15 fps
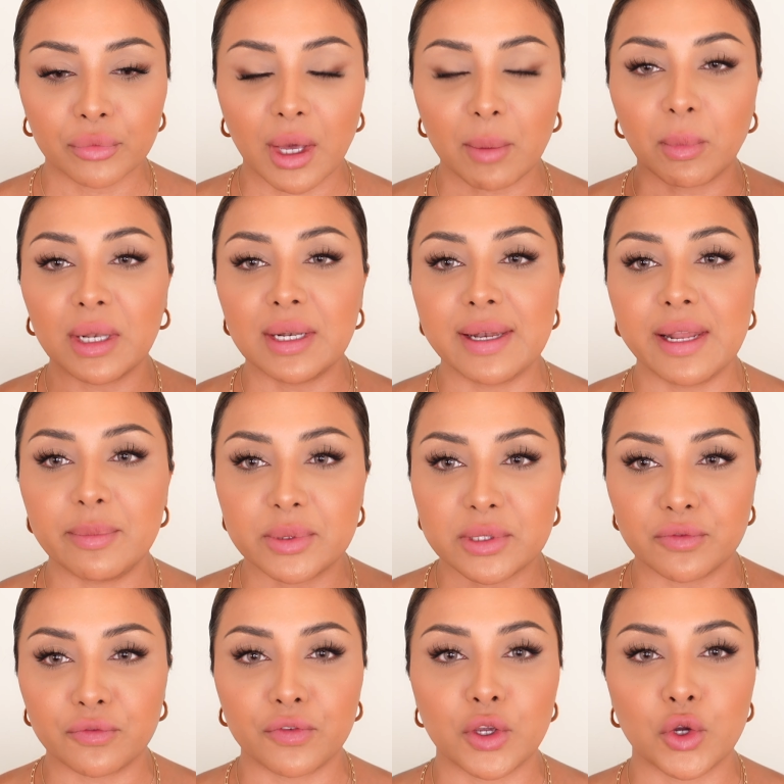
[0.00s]
and my
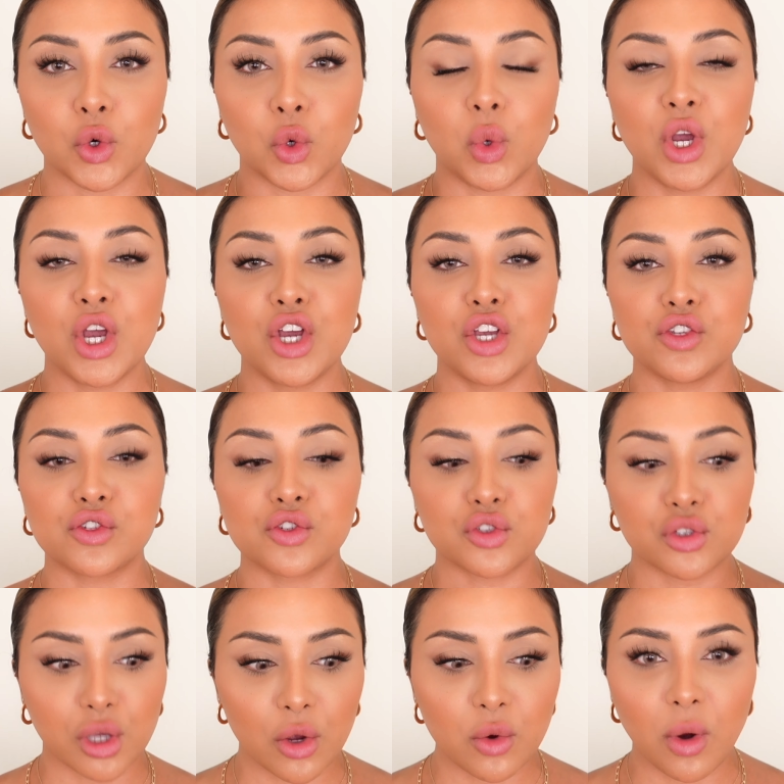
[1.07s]
lips feel
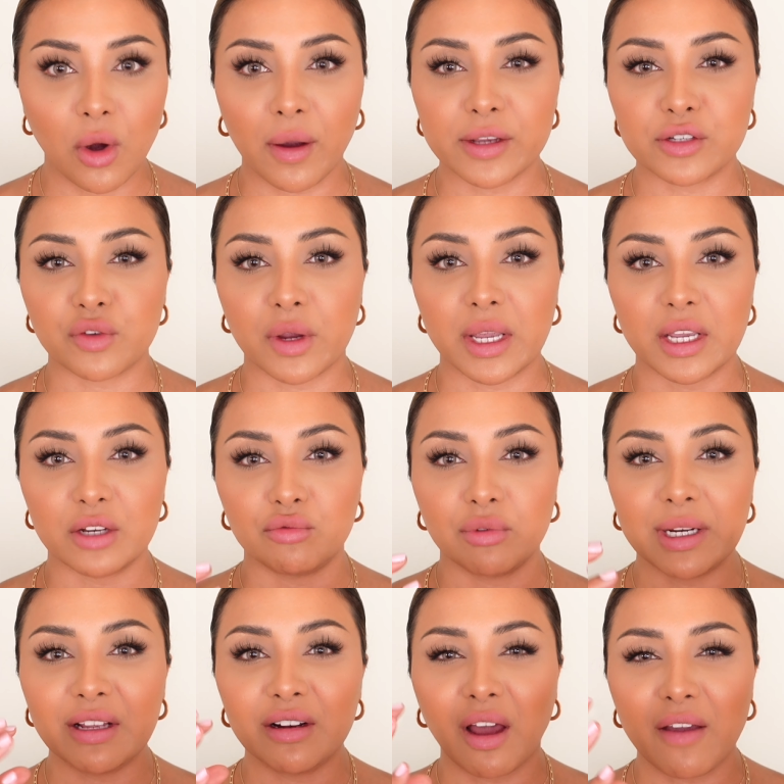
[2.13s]
so hydrated,
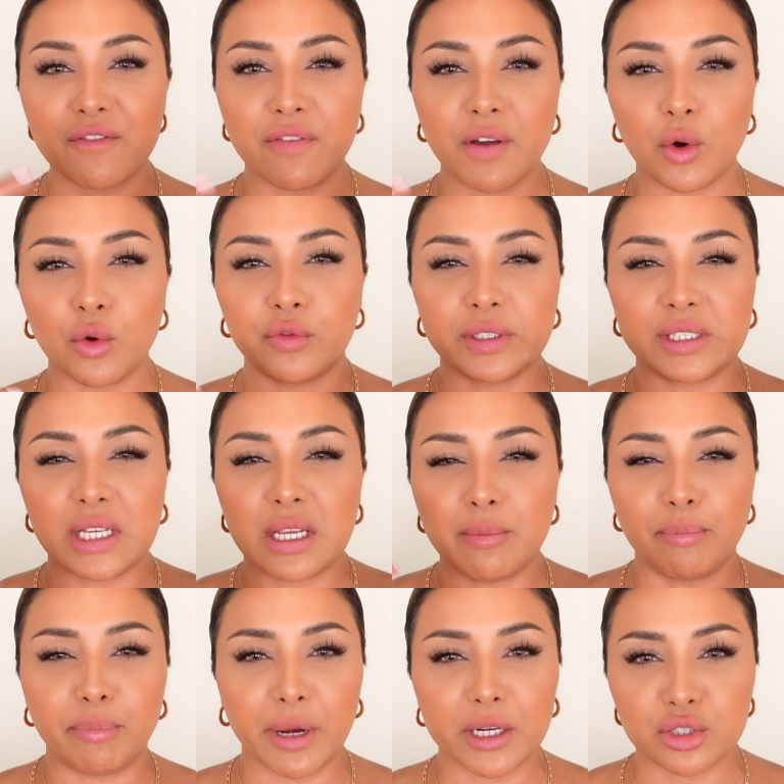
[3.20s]
really like velvety,
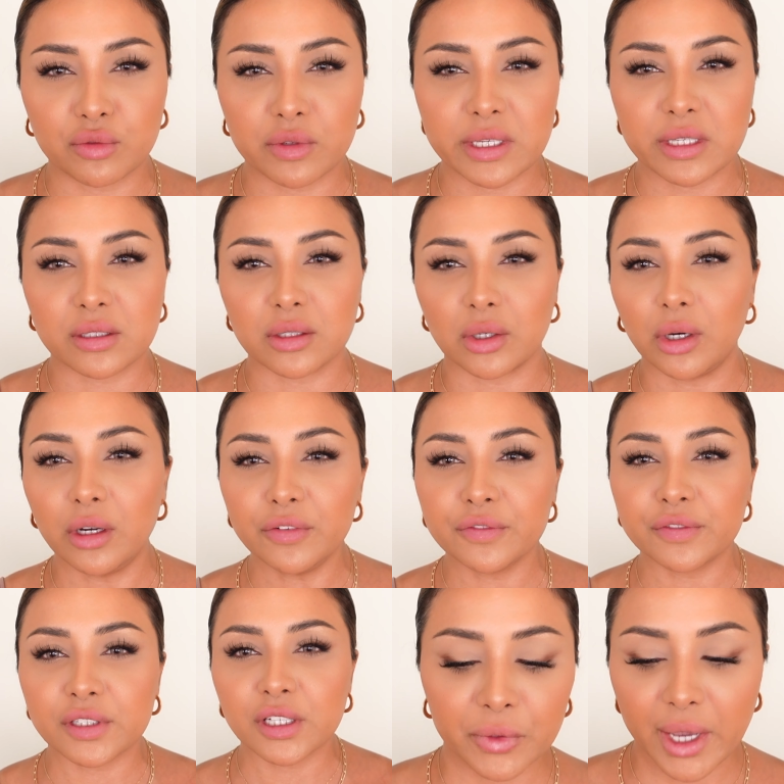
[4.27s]
buttery soft.